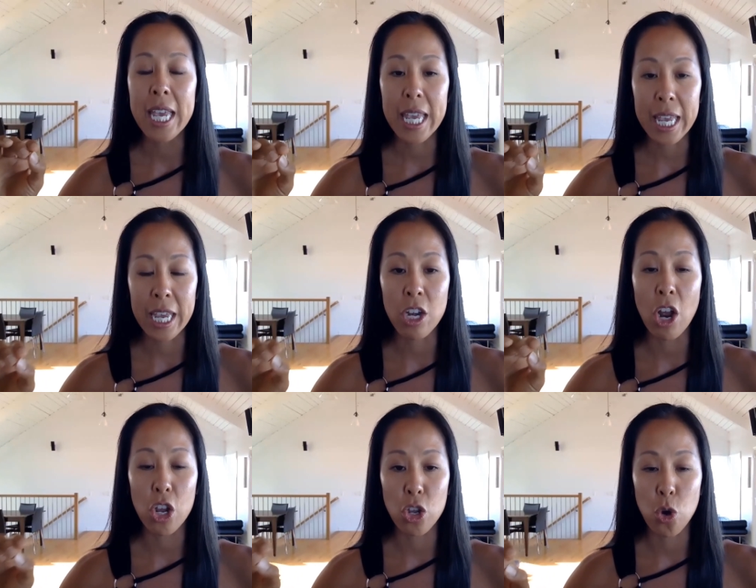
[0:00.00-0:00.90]
in
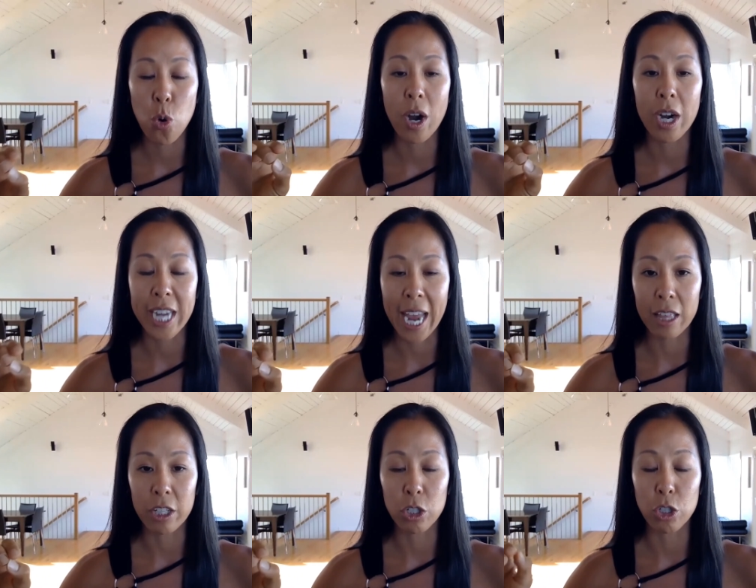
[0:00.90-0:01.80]
your
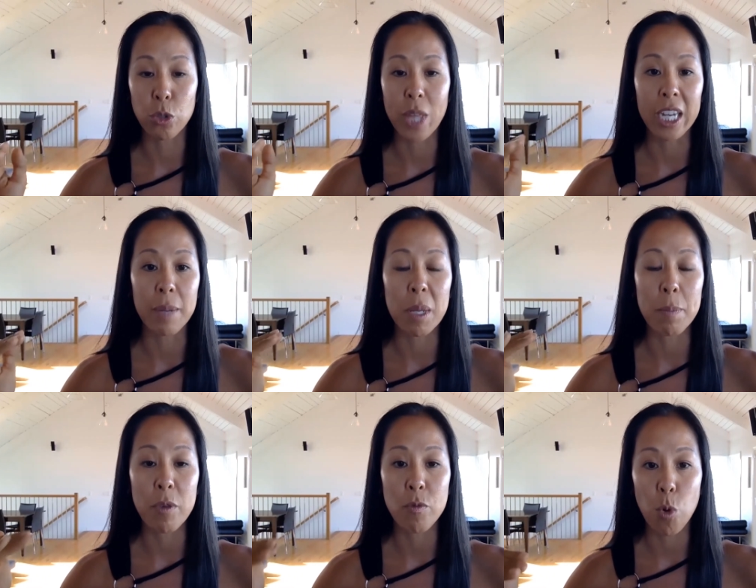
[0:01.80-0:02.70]
calendar. So that could be
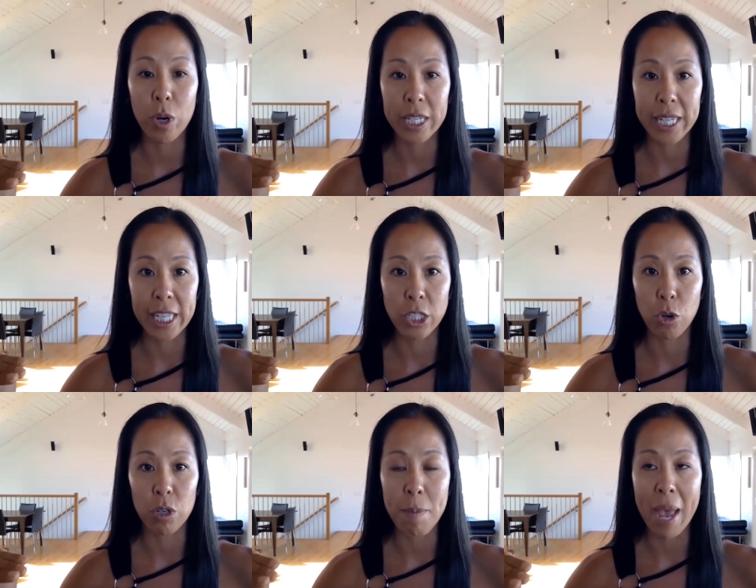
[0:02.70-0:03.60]
before the kids
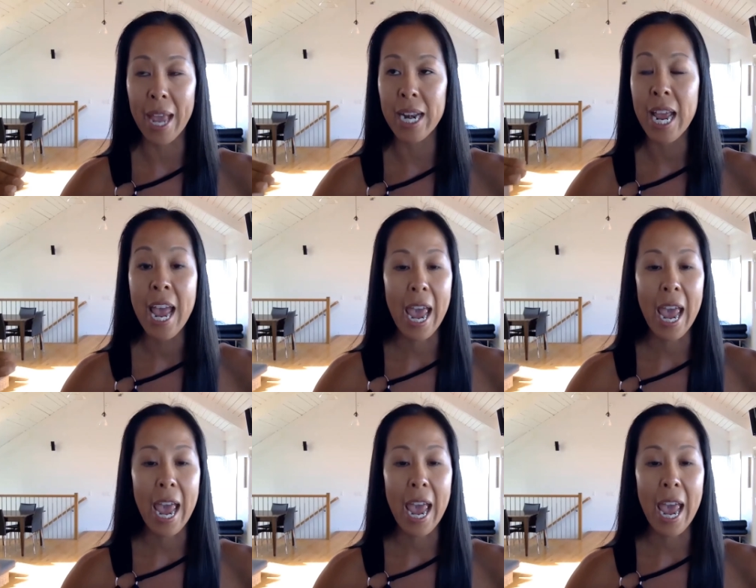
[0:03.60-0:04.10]
go to bed,